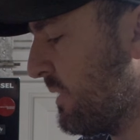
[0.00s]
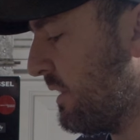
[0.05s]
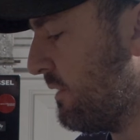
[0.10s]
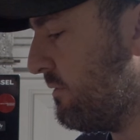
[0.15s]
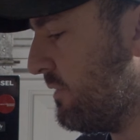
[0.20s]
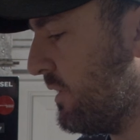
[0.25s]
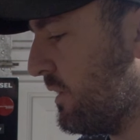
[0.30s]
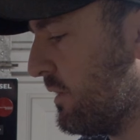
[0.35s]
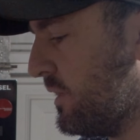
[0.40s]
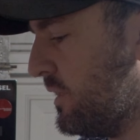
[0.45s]

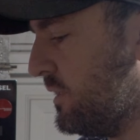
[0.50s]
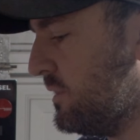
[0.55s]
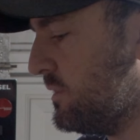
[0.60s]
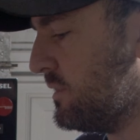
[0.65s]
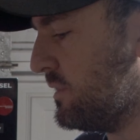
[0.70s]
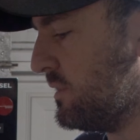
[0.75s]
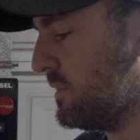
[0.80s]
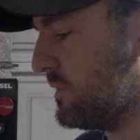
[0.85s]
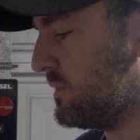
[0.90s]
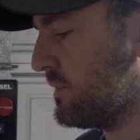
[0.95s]
very
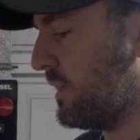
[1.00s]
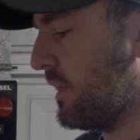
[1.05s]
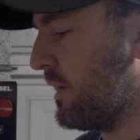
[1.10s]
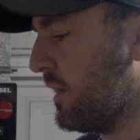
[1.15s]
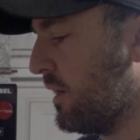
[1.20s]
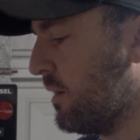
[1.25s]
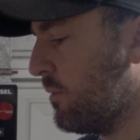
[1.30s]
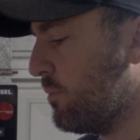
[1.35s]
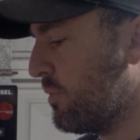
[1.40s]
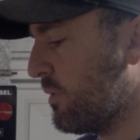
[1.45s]
easy to set
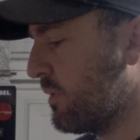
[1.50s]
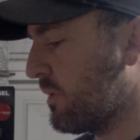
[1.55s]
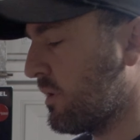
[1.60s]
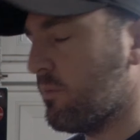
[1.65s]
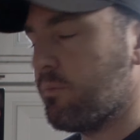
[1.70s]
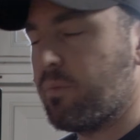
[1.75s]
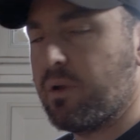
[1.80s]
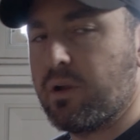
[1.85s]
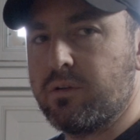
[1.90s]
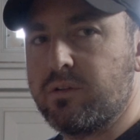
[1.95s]
up
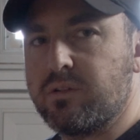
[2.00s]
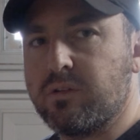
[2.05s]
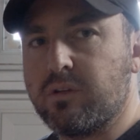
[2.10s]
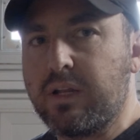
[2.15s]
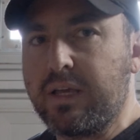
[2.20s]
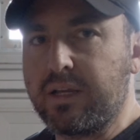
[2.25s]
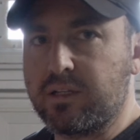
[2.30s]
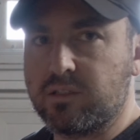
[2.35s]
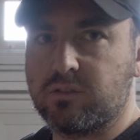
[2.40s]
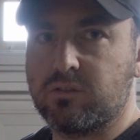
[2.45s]
compared to an
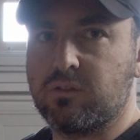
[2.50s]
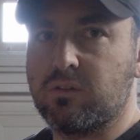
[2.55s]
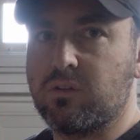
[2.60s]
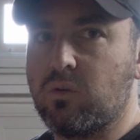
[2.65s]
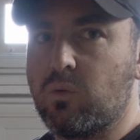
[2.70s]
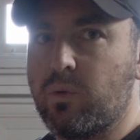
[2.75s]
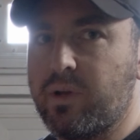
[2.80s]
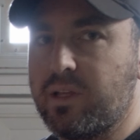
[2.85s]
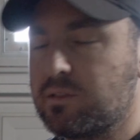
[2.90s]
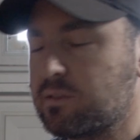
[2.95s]

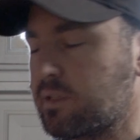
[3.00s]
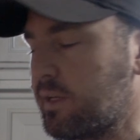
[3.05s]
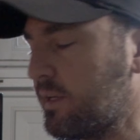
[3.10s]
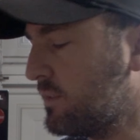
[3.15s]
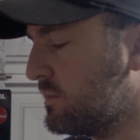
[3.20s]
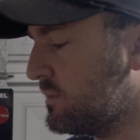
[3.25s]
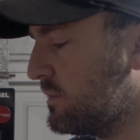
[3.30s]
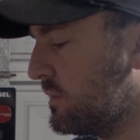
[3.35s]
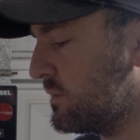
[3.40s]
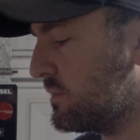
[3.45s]
external
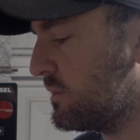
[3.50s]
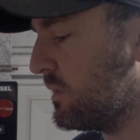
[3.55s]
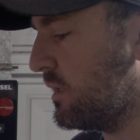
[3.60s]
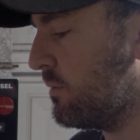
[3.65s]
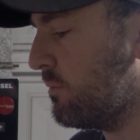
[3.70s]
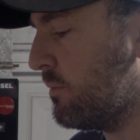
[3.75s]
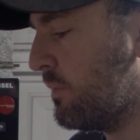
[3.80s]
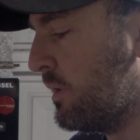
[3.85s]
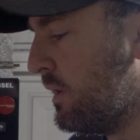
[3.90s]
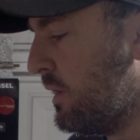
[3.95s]
wastegate
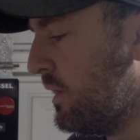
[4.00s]
system.